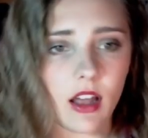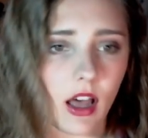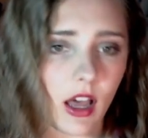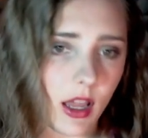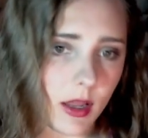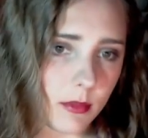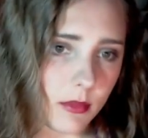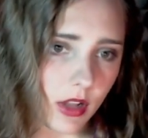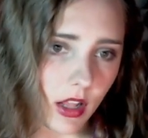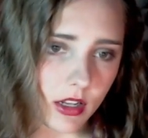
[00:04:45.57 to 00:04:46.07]

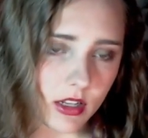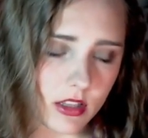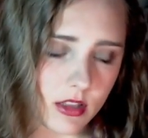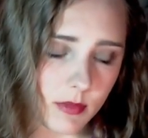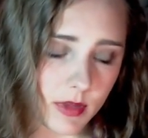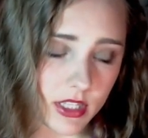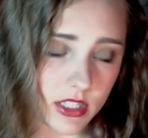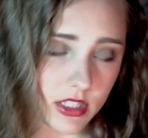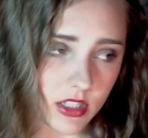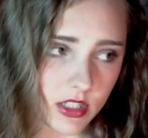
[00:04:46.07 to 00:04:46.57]
I'm not in the
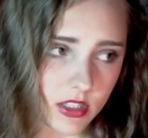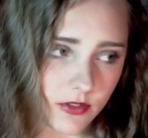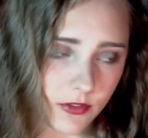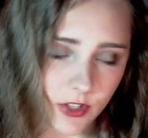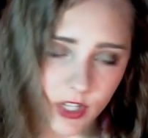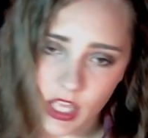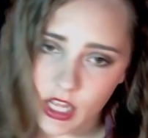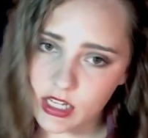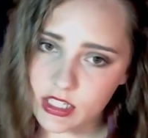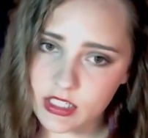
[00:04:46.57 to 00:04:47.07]
business of
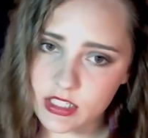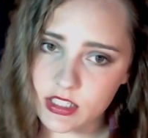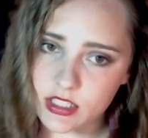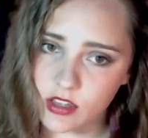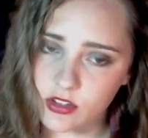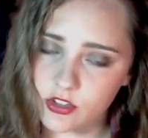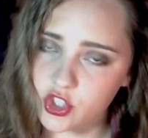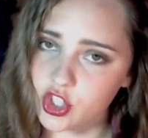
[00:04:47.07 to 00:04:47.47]
forgetting such